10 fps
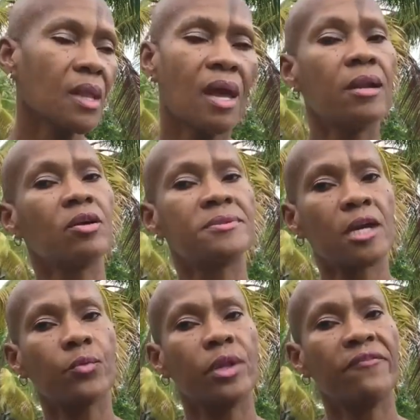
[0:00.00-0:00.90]
I know I'm
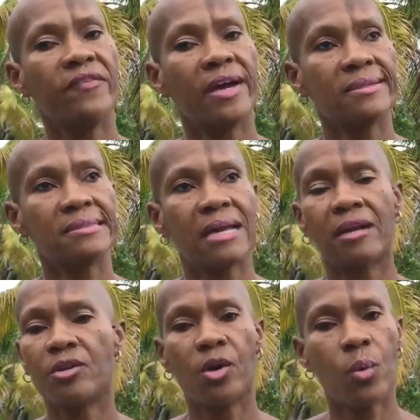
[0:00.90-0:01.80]
talking really fast. I
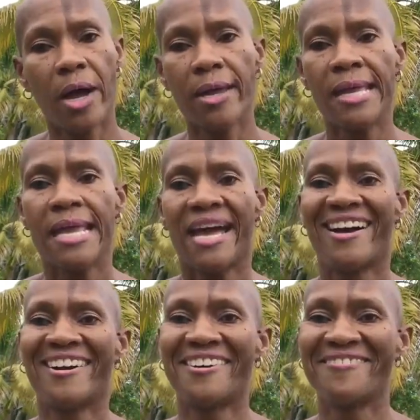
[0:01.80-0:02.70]
don't know why.
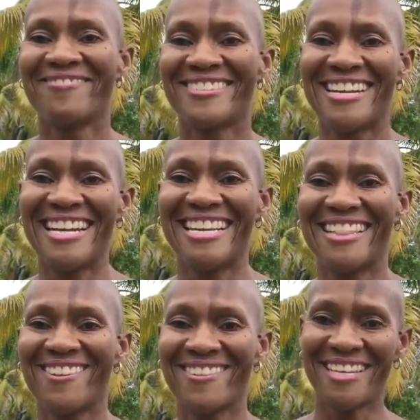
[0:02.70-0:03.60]
Trying to
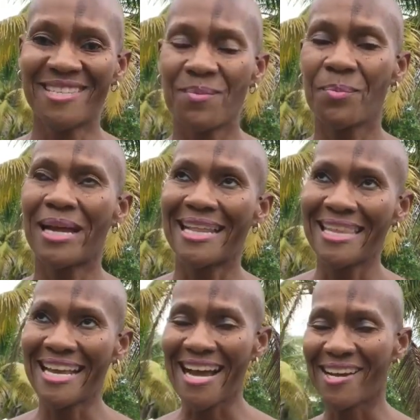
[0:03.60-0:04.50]
get through this, but I
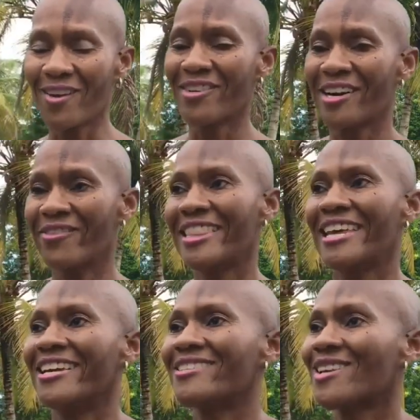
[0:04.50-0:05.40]
think I covered
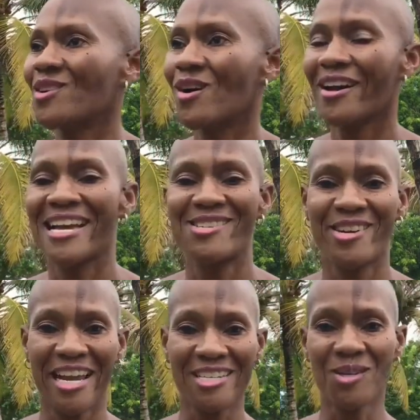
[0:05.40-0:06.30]
everything. So you all got
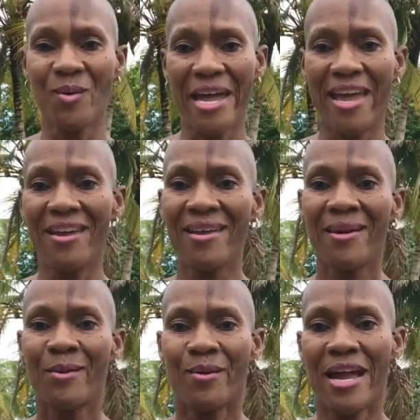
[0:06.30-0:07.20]
your HOA,
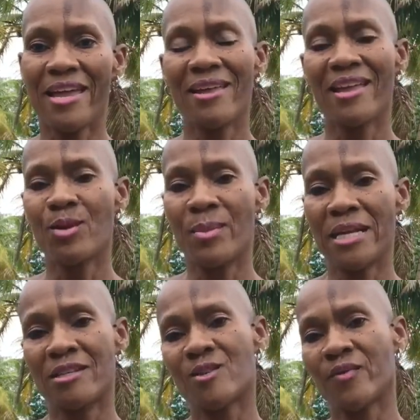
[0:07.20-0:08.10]
right, and your
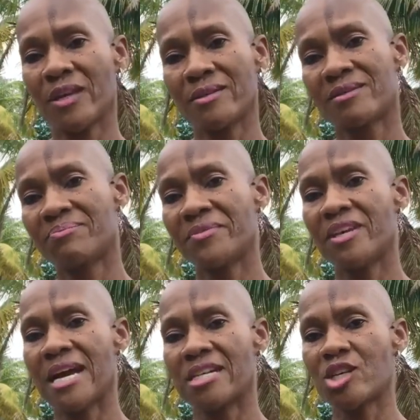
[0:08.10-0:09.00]
maintenance fees.
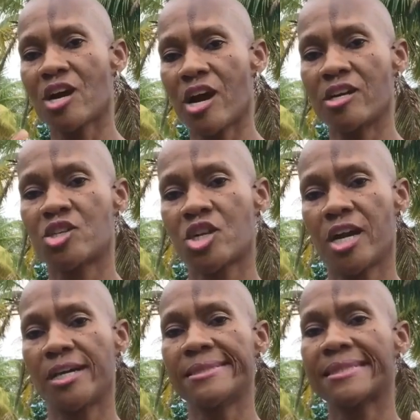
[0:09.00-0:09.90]
You got your car
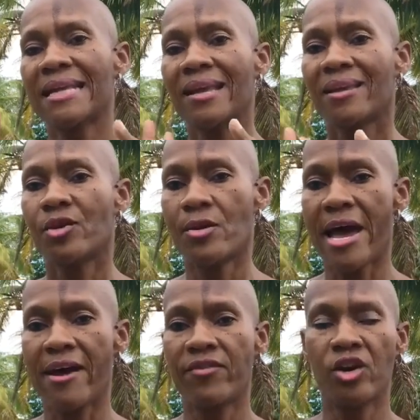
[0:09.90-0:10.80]
insurance. You
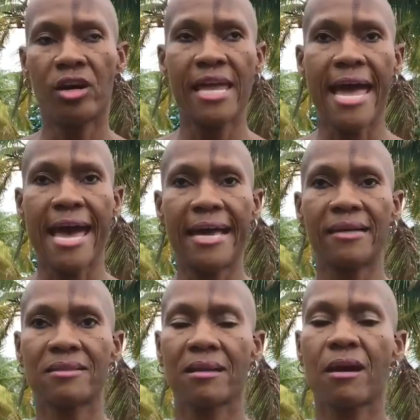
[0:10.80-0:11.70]
have your
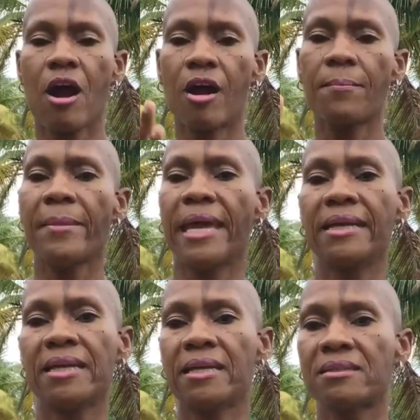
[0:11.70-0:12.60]
gas, car
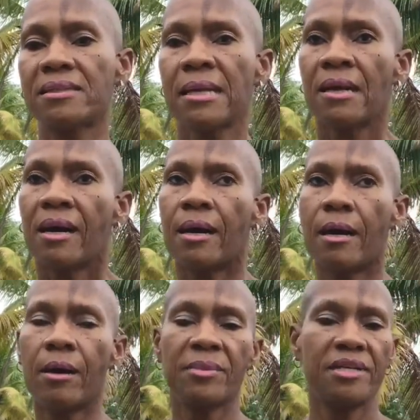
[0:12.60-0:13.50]
maintenance.
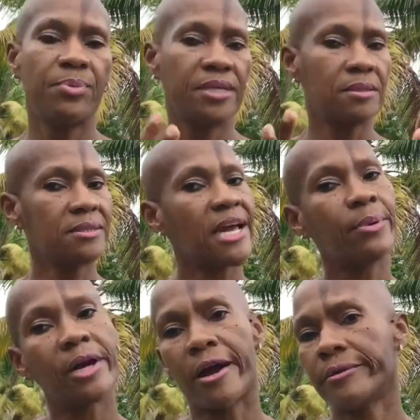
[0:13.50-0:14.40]
It depends on the type
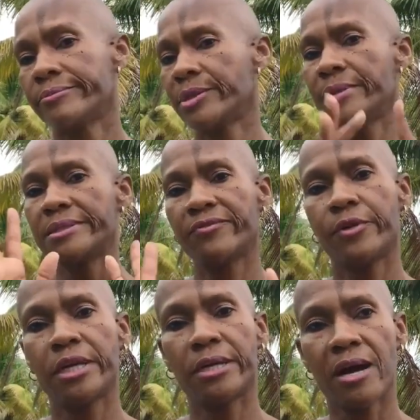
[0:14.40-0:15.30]
of car. Depends if you
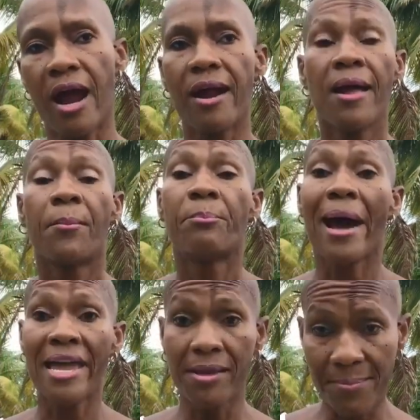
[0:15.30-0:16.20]
get a car.
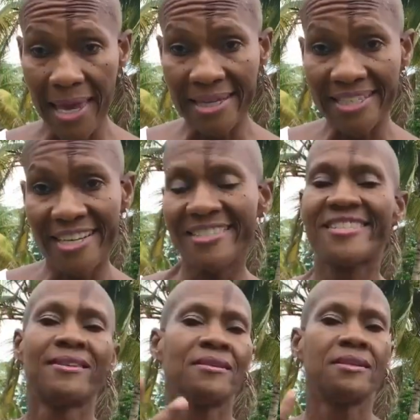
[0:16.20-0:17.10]
Bike
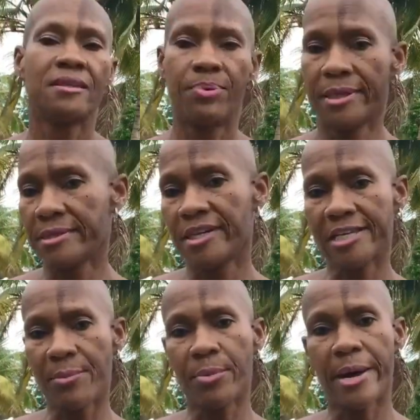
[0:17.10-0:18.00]
maintenance. Depends on your
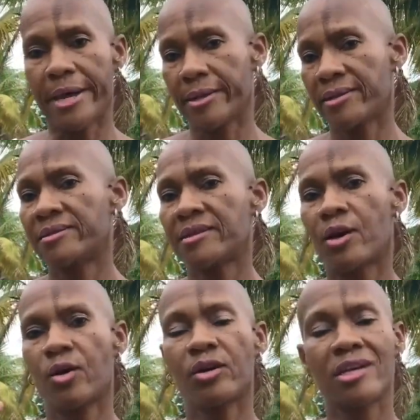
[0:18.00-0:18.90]
type of bike.
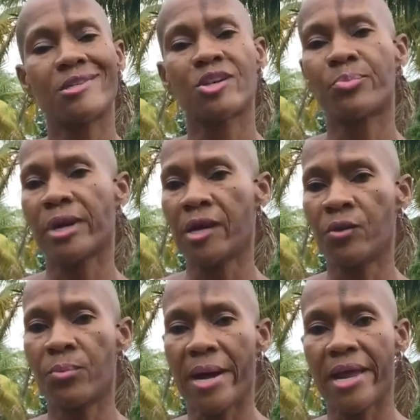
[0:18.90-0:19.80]
So get you a brand
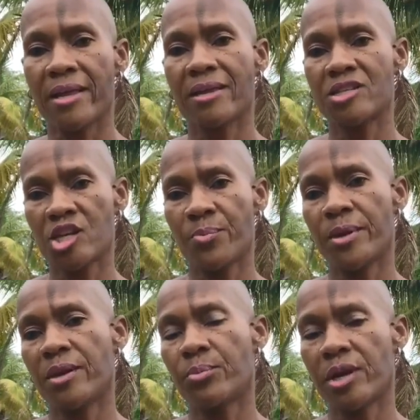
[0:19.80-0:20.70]
new bike and ship
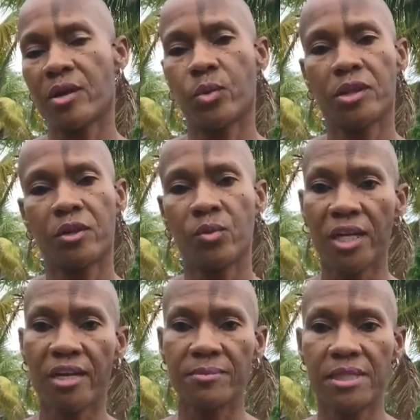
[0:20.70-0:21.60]
it and bring it with you when
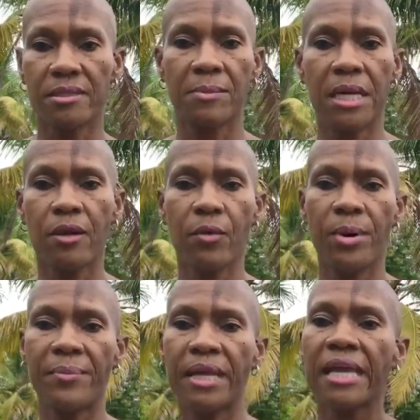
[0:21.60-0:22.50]
you come to the Dominican
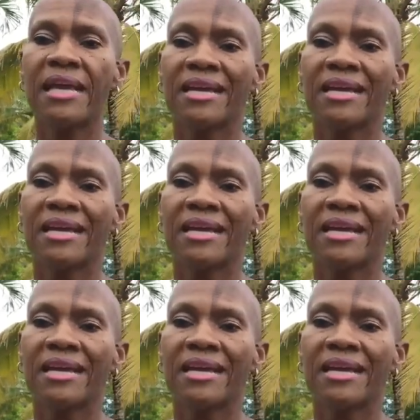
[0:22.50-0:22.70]
Republic.